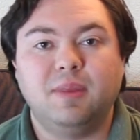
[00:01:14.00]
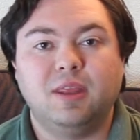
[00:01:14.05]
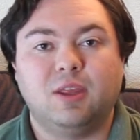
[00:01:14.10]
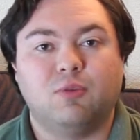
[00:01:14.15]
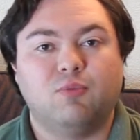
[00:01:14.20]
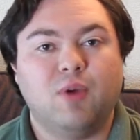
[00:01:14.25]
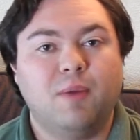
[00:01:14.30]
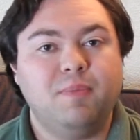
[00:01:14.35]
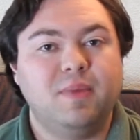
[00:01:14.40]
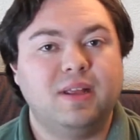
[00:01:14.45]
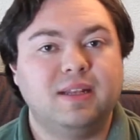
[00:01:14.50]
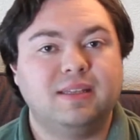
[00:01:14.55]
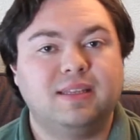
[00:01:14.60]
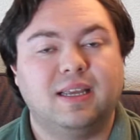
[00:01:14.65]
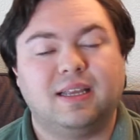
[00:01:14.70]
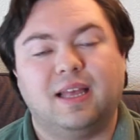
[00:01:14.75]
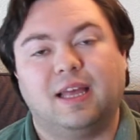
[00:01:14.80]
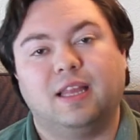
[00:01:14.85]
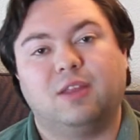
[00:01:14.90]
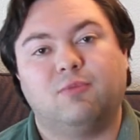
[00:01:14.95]
remnants
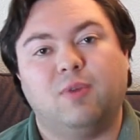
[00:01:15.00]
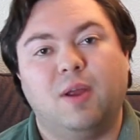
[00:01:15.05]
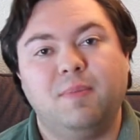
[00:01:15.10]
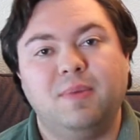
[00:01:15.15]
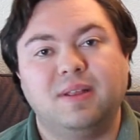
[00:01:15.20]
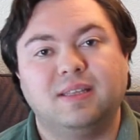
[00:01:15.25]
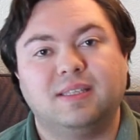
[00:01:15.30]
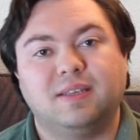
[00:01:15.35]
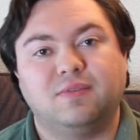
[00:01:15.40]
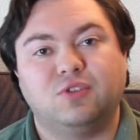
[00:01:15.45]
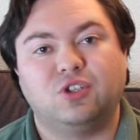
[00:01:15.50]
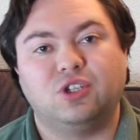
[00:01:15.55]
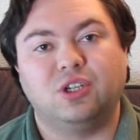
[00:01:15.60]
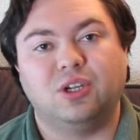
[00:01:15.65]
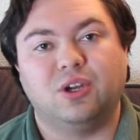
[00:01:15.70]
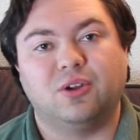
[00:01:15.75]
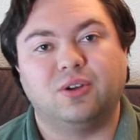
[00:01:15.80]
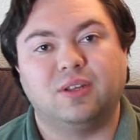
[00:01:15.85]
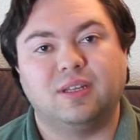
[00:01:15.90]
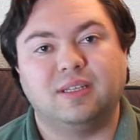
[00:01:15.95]
of
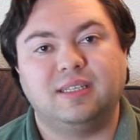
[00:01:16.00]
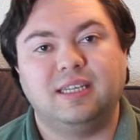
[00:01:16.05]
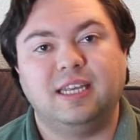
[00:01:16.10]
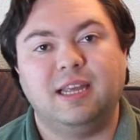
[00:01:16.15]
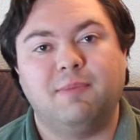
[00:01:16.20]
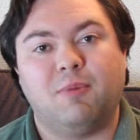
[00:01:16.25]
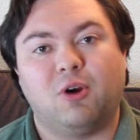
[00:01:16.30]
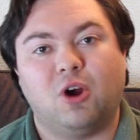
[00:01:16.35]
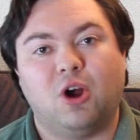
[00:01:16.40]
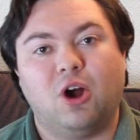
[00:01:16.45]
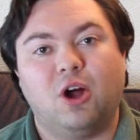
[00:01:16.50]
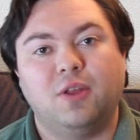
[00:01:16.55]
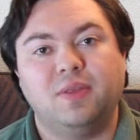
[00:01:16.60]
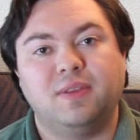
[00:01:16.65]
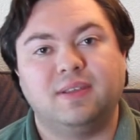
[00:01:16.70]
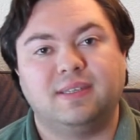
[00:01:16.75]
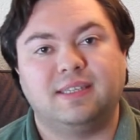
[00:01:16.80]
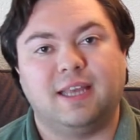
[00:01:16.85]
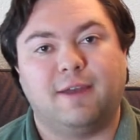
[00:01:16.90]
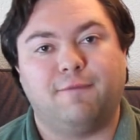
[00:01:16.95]
S.H.I.E.L.D., the team, are on
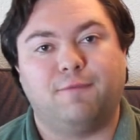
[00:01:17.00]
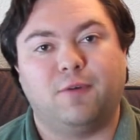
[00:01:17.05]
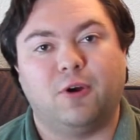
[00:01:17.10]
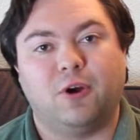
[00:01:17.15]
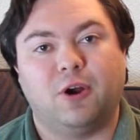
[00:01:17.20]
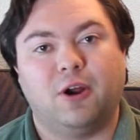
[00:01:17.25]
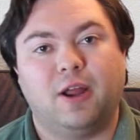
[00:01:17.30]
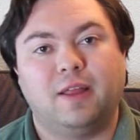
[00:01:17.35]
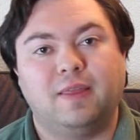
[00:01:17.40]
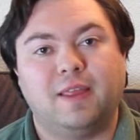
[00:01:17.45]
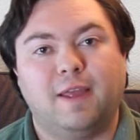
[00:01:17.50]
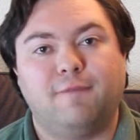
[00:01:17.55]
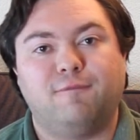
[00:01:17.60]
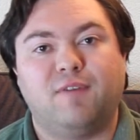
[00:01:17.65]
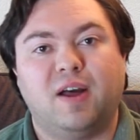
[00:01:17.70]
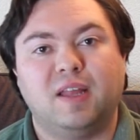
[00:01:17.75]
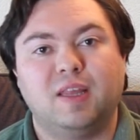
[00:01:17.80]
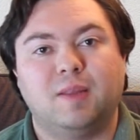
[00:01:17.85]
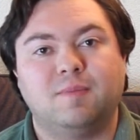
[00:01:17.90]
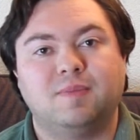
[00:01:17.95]
the Zephyr. They
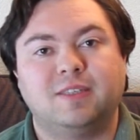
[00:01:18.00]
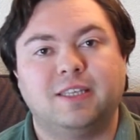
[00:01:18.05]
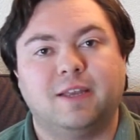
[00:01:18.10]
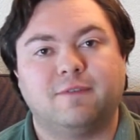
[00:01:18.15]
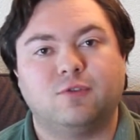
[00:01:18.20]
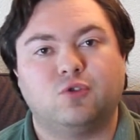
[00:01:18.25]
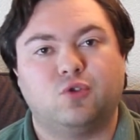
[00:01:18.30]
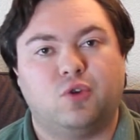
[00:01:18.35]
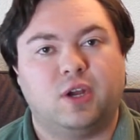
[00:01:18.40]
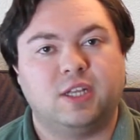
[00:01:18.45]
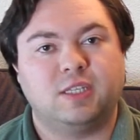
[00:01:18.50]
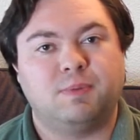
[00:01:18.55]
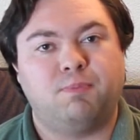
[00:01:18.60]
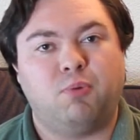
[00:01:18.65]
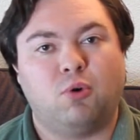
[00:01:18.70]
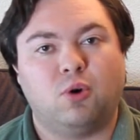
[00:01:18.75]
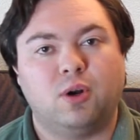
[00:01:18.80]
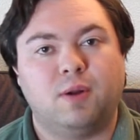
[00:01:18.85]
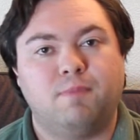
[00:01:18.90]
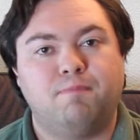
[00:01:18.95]
find themselves
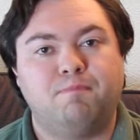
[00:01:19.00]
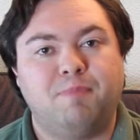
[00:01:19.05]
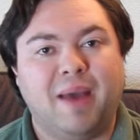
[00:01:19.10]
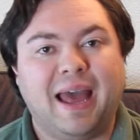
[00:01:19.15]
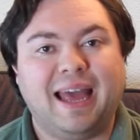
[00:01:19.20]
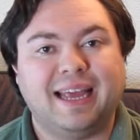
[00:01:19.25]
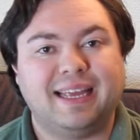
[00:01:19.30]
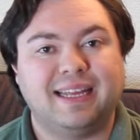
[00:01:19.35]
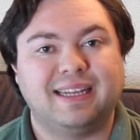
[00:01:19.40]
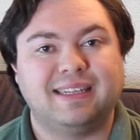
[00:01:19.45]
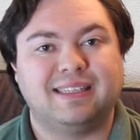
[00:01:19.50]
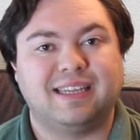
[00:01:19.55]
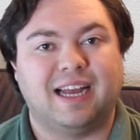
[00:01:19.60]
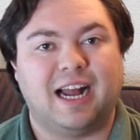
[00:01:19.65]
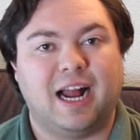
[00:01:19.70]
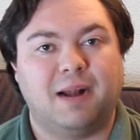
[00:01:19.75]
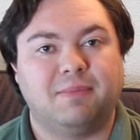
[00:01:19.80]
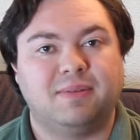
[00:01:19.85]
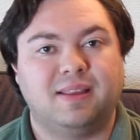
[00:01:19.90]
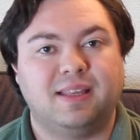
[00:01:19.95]
transported back in
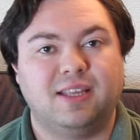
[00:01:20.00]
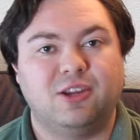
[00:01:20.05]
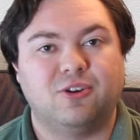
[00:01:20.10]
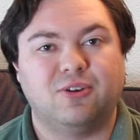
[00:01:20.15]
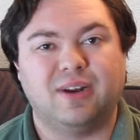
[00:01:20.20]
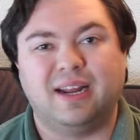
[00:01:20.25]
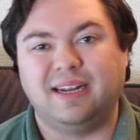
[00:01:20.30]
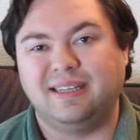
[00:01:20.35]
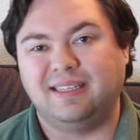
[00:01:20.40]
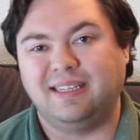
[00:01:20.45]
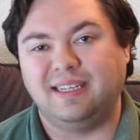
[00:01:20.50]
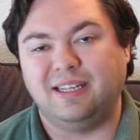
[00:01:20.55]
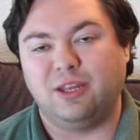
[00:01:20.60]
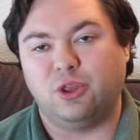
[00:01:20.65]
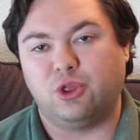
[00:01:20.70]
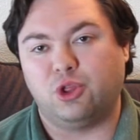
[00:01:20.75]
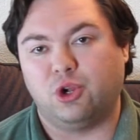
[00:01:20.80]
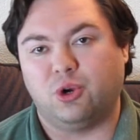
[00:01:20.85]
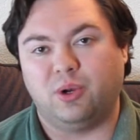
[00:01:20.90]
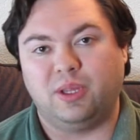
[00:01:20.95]
time to the year
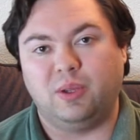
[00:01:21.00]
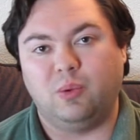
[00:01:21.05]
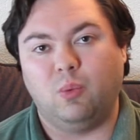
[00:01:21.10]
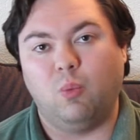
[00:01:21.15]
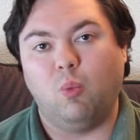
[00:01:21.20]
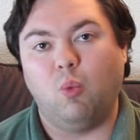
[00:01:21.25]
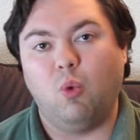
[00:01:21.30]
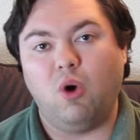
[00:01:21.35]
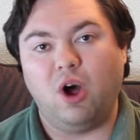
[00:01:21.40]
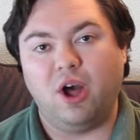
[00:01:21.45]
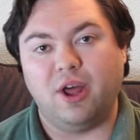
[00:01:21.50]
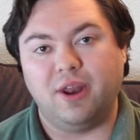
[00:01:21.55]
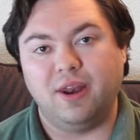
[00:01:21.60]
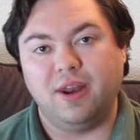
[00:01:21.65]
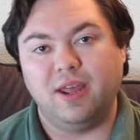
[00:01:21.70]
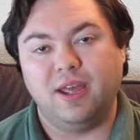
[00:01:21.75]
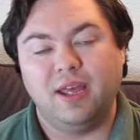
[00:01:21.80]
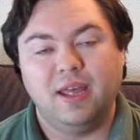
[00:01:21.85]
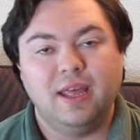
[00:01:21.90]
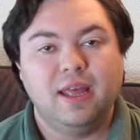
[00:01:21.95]

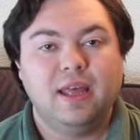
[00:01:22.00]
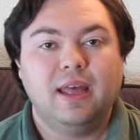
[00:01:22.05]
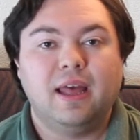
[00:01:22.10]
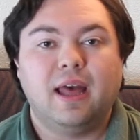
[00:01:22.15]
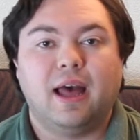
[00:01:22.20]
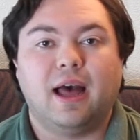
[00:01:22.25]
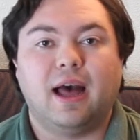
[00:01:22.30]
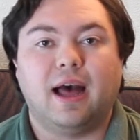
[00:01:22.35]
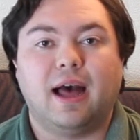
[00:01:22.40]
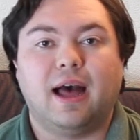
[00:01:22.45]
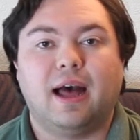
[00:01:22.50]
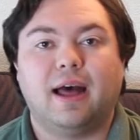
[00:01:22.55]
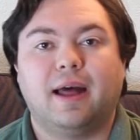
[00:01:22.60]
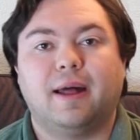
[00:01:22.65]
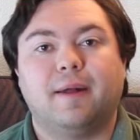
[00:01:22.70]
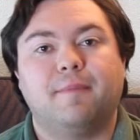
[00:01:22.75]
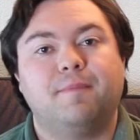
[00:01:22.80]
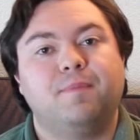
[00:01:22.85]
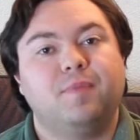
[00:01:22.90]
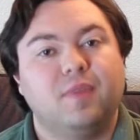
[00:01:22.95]
1931,
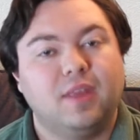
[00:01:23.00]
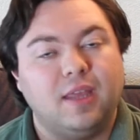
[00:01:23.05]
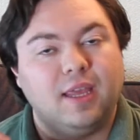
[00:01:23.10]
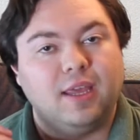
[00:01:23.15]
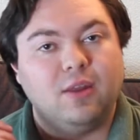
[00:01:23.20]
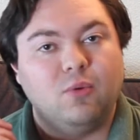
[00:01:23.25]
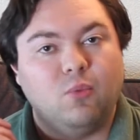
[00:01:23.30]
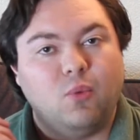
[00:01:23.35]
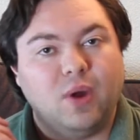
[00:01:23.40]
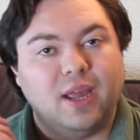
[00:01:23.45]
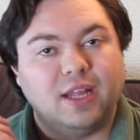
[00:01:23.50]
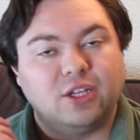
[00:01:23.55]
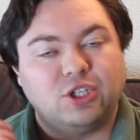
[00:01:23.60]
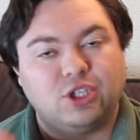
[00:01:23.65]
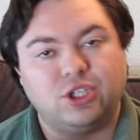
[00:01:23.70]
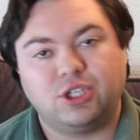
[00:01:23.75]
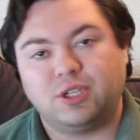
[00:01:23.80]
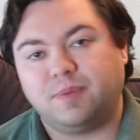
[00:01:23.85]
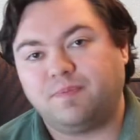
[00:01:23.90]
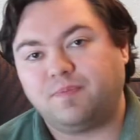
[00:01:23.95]
in
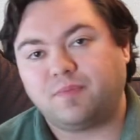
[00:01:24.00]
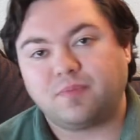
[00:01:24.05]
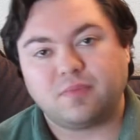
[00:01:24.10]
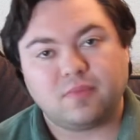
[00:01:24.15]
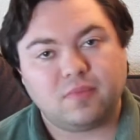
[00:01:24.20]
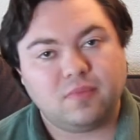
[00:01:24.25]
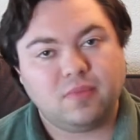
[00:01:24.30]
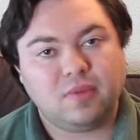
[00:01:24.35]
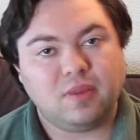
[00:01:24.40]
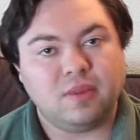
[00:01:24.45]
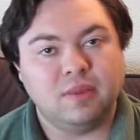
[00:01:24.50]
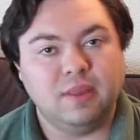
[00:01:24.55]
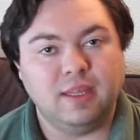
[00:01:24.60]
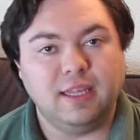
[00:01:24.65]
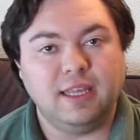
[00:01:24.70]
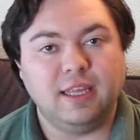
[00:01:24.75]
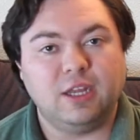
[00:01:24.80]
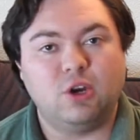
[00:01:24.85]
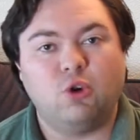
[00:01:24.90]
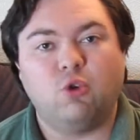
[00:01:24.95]
which
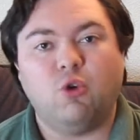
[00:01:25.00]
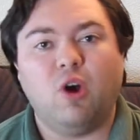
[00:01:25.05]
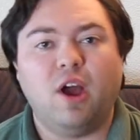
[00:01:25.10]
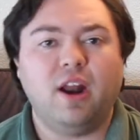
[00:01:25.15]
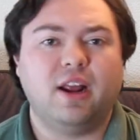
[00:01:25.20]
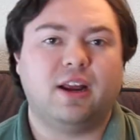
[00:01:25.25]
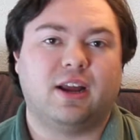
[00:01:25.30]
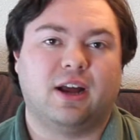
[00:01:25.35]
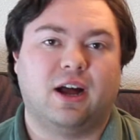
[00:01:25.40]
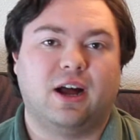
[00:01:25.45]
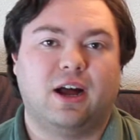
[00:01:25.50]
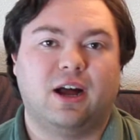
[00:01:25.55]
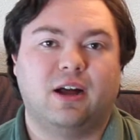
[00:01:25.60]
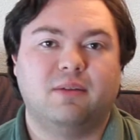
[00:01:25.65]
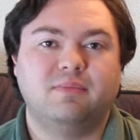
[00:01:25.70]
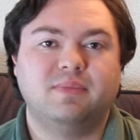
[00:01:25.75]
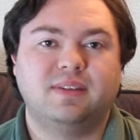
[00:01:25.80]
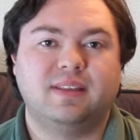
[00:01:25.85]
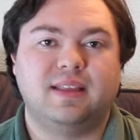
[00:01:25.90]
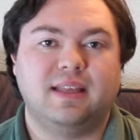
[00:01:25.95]
the
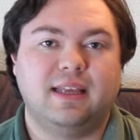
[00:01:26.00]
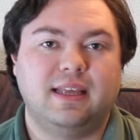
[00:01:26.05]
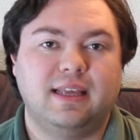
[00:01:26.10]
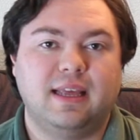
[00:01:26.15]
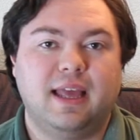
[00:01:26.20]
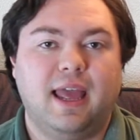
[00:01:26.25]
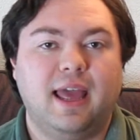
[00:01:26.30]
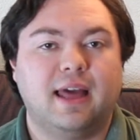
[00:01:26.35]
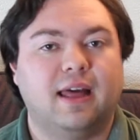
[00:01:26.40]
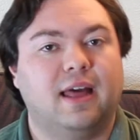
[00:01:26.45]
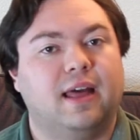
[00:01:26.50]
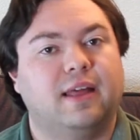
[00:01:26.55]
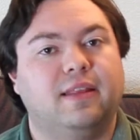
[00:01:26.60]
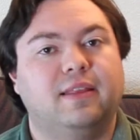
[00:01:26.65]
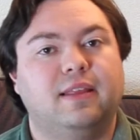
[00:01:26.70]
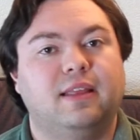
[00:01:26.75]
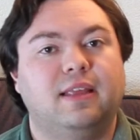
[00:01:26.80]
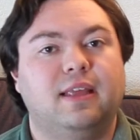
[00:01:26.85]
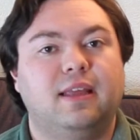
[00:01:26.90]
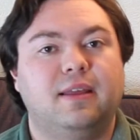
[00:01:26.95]
Chronicoms,
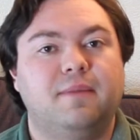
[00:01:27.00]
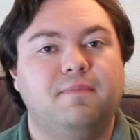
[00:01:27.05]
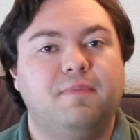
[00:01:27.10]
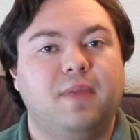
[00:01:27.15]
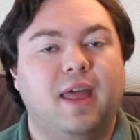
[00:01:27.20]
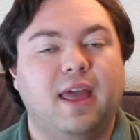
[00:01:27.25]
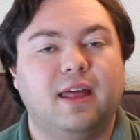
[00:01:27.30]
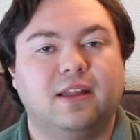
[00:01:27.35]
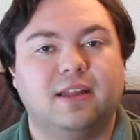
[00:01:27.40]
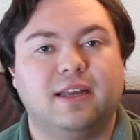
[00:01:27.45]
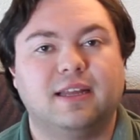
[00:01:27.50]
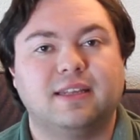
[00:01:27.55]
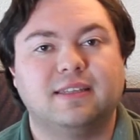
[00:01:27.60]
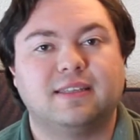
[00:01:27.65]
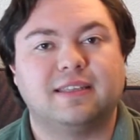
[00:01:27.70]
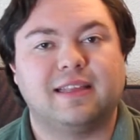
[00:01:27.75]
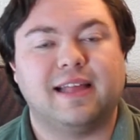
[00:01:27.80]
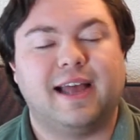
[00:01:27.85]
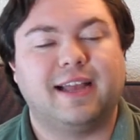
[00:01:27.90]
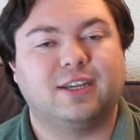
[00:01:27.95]
the alien
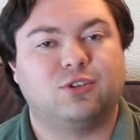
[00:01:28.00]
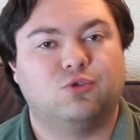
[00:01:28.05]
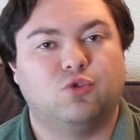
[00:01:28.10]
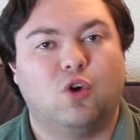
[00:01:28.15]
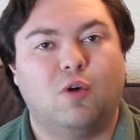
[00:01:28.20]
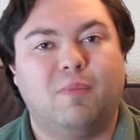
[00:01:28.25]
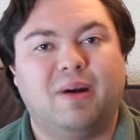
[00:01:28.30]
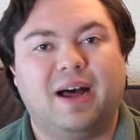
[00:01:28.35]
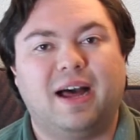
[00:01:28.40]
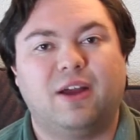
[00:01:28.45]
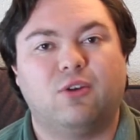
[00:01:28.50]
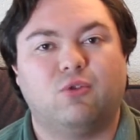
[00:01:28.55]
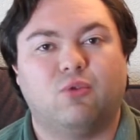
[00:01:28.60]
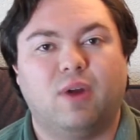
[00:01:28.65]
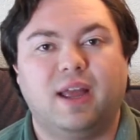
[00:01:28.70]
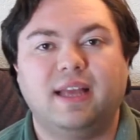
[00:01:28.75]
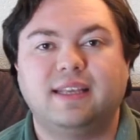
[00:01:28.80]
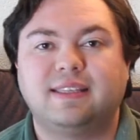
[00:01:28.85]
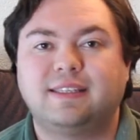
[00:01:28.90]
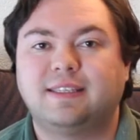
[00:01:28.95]
slash robot
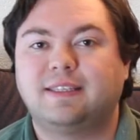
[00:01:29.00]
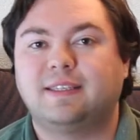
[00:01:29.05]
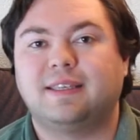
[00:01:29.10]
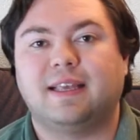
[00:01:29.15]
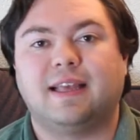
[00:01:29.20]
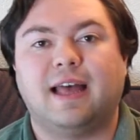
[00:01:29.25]
race,